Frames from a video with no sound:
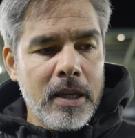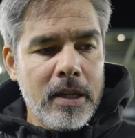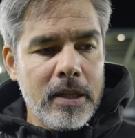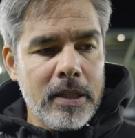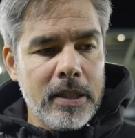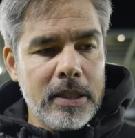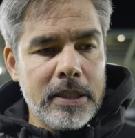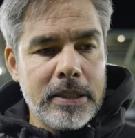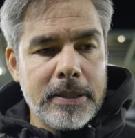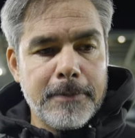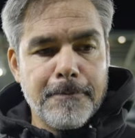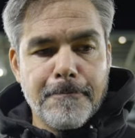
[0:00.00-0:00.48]

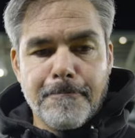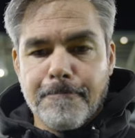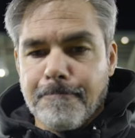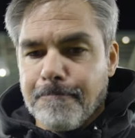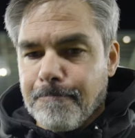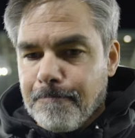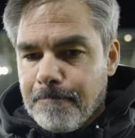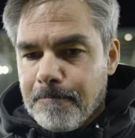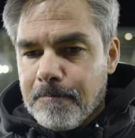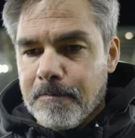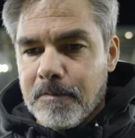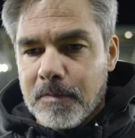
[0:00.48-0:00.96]

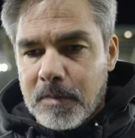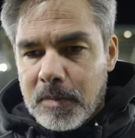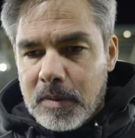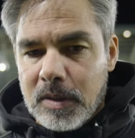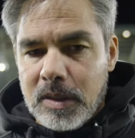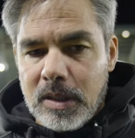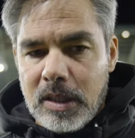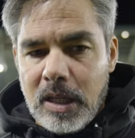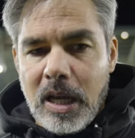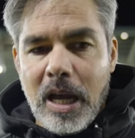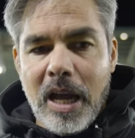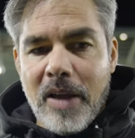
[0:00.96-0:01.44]

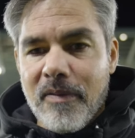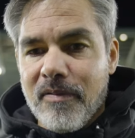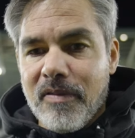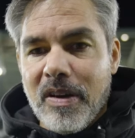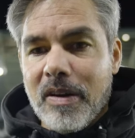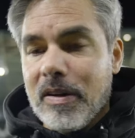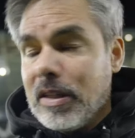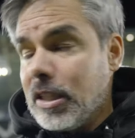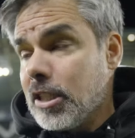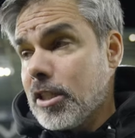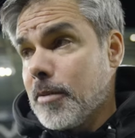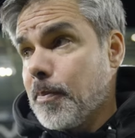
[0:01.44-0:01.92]
I'm
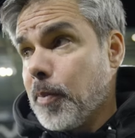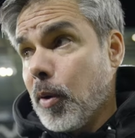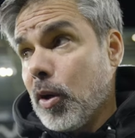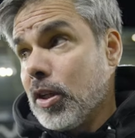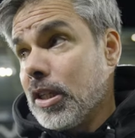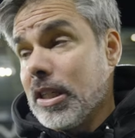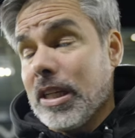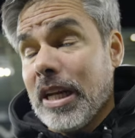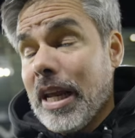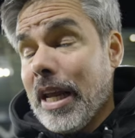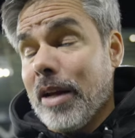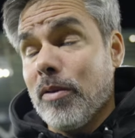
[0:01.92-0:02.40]
very
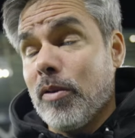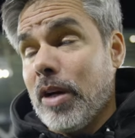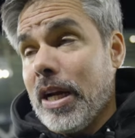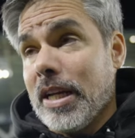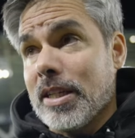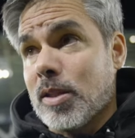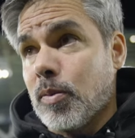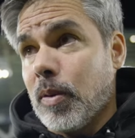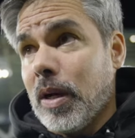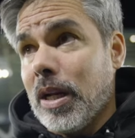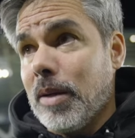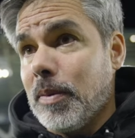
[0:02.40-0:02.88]
disappointed and angry
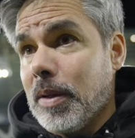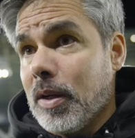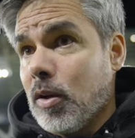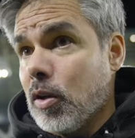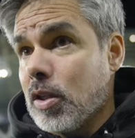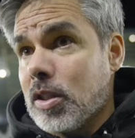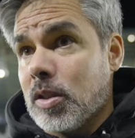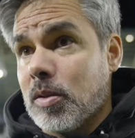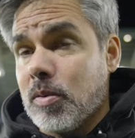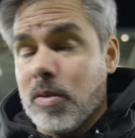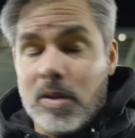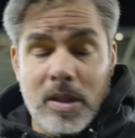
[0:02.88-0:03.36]
as well,
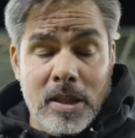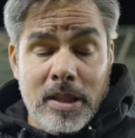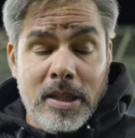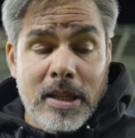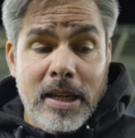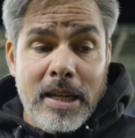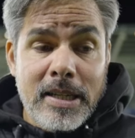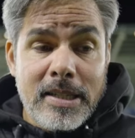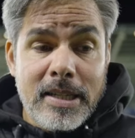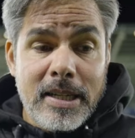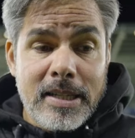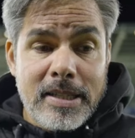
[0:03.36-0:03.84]
because
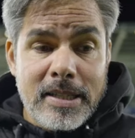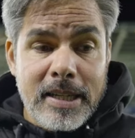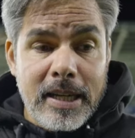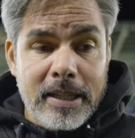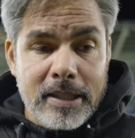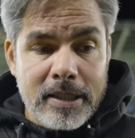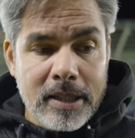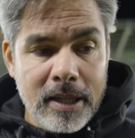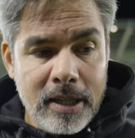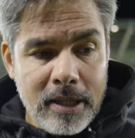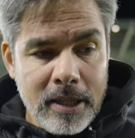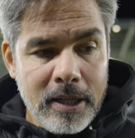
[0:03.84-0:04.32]
as I said,
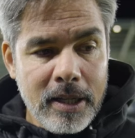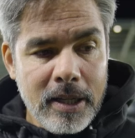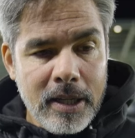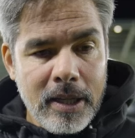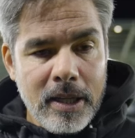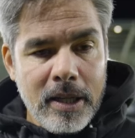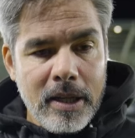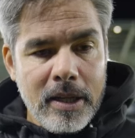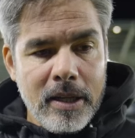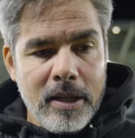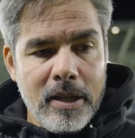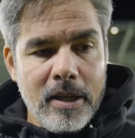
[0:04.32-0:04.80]

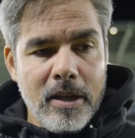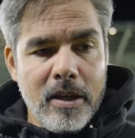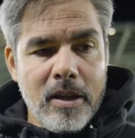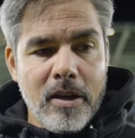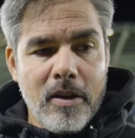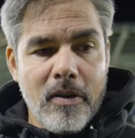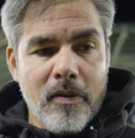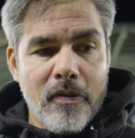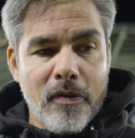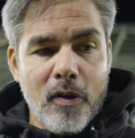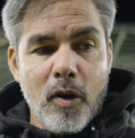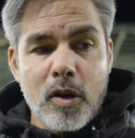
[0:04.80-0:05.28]

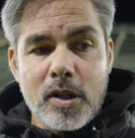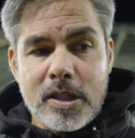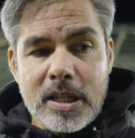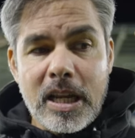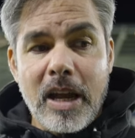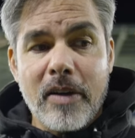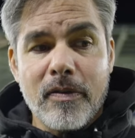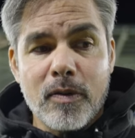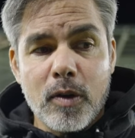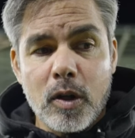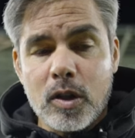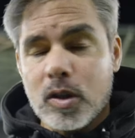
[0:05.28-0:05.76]
first
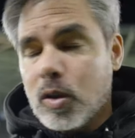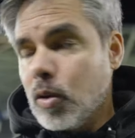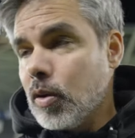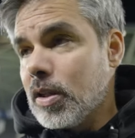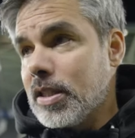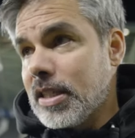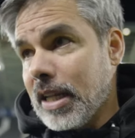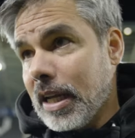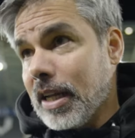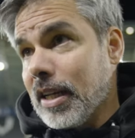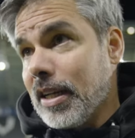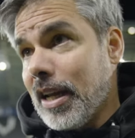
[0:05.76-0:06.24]
half not
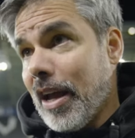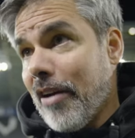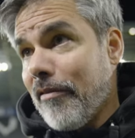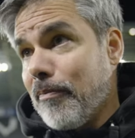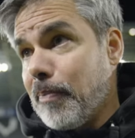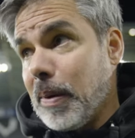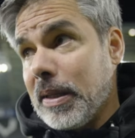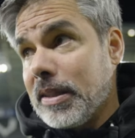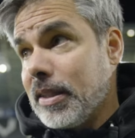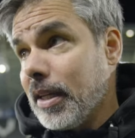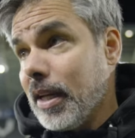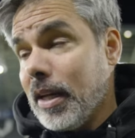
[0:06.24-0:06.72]
good, second
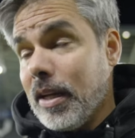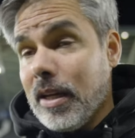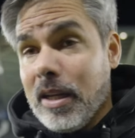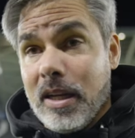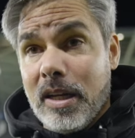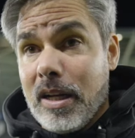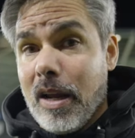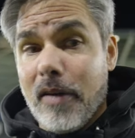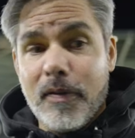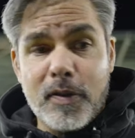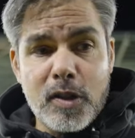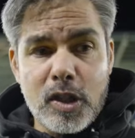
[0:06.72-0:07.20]
half better,
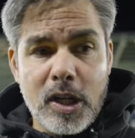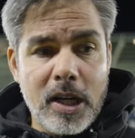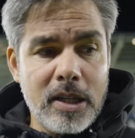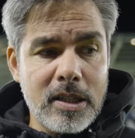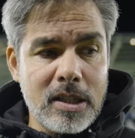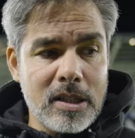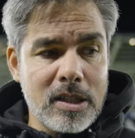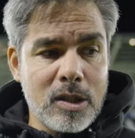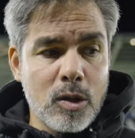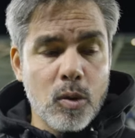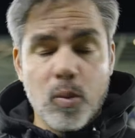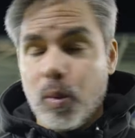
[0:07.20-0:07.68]
enough
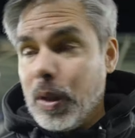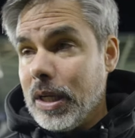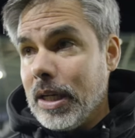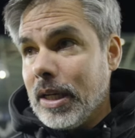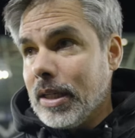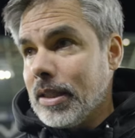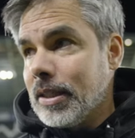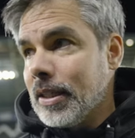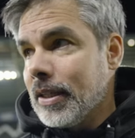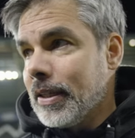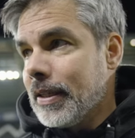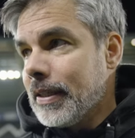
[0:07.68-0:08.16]
chances to win
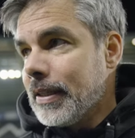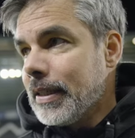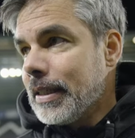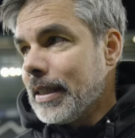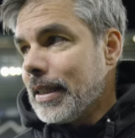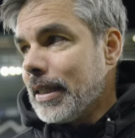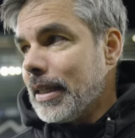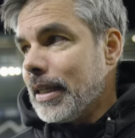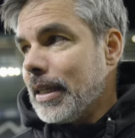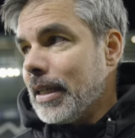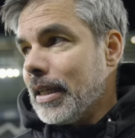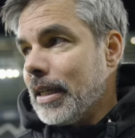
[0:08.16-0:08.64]
it,
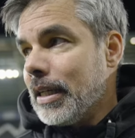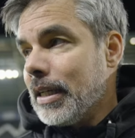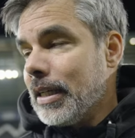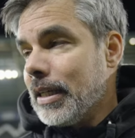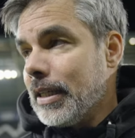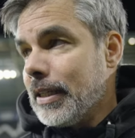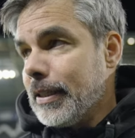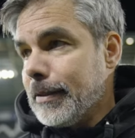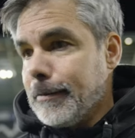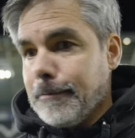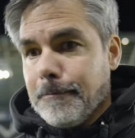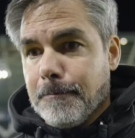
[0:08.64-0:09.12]

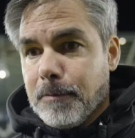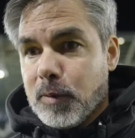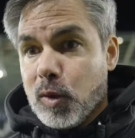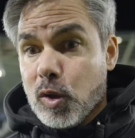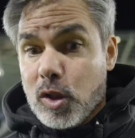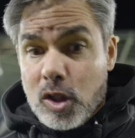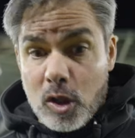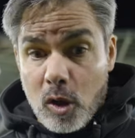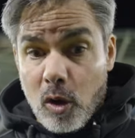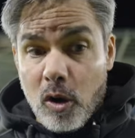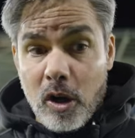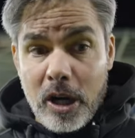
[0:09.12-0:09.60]
to
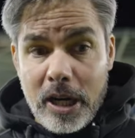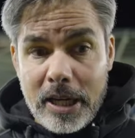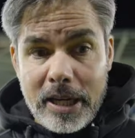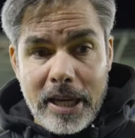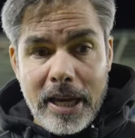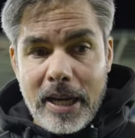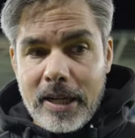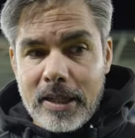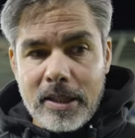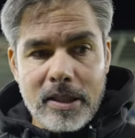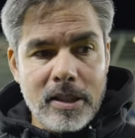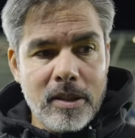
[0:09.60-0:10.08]
score
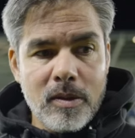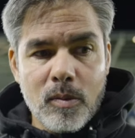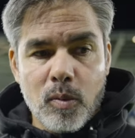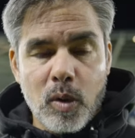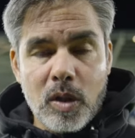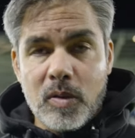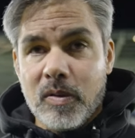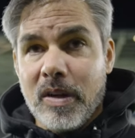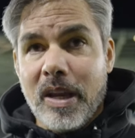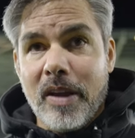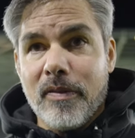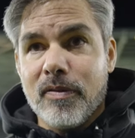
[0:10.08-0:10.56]
again,
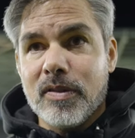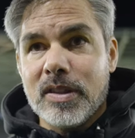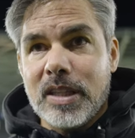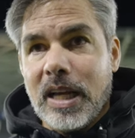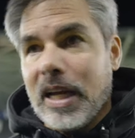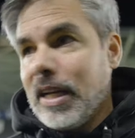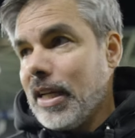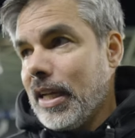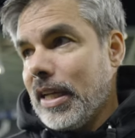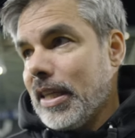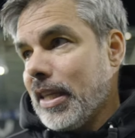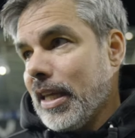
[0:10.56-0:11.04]
what we haven't
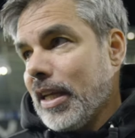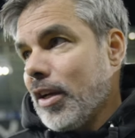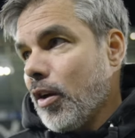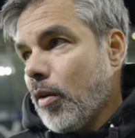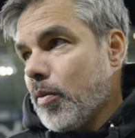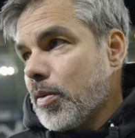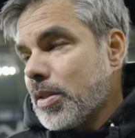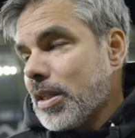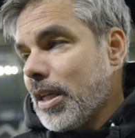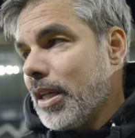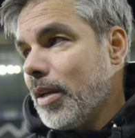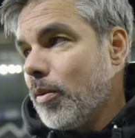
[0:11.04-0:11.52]
done. And then
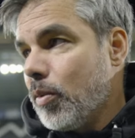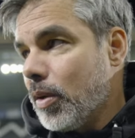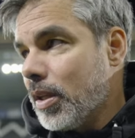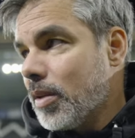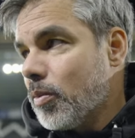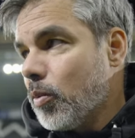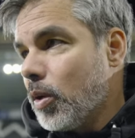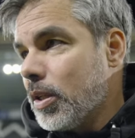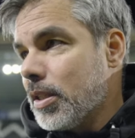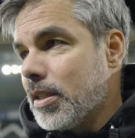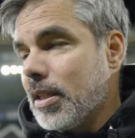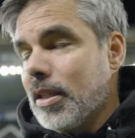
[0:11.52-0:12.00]
obviously
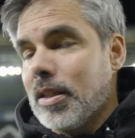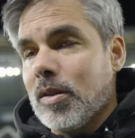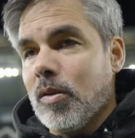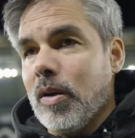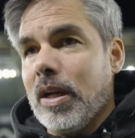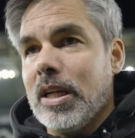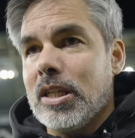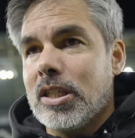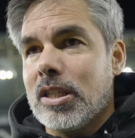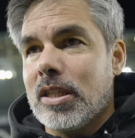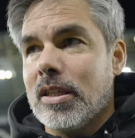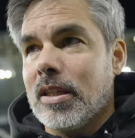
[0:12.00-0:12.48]
with one
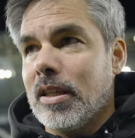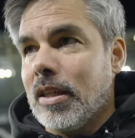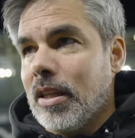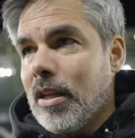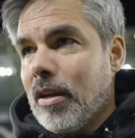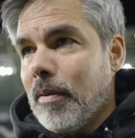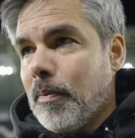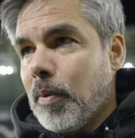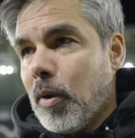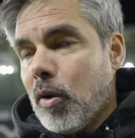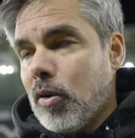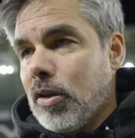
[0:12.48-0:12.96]
situation,
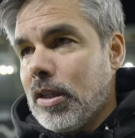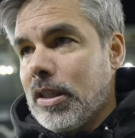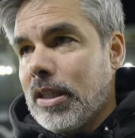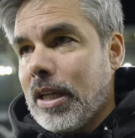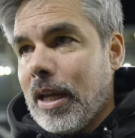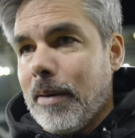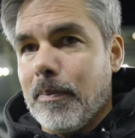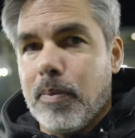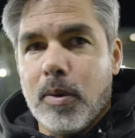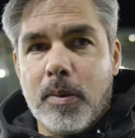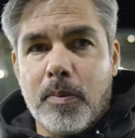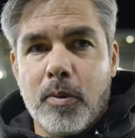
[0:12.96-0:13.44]
the opponent
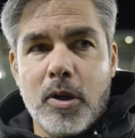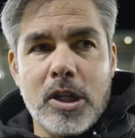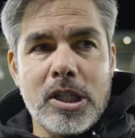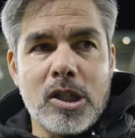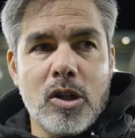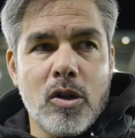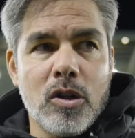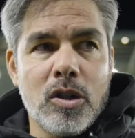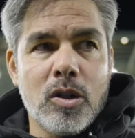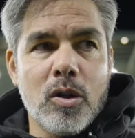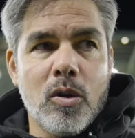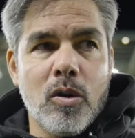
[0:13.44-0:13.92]
can put
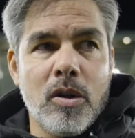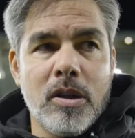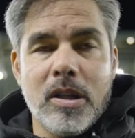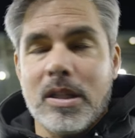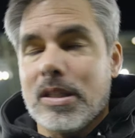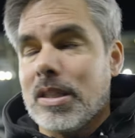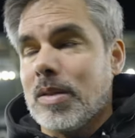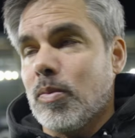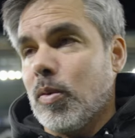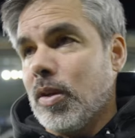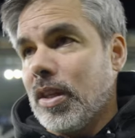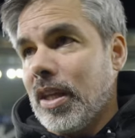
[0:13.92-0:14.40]
pressure on you, and
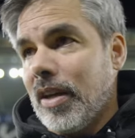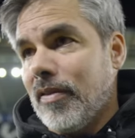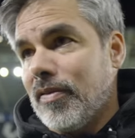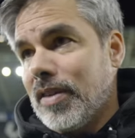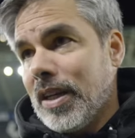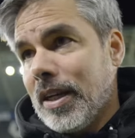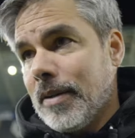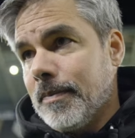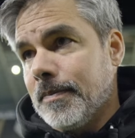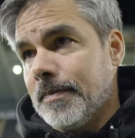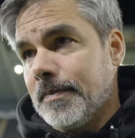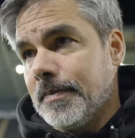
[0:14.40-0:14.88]
this is what they've
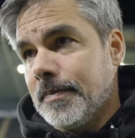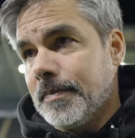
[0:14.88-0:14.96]
done.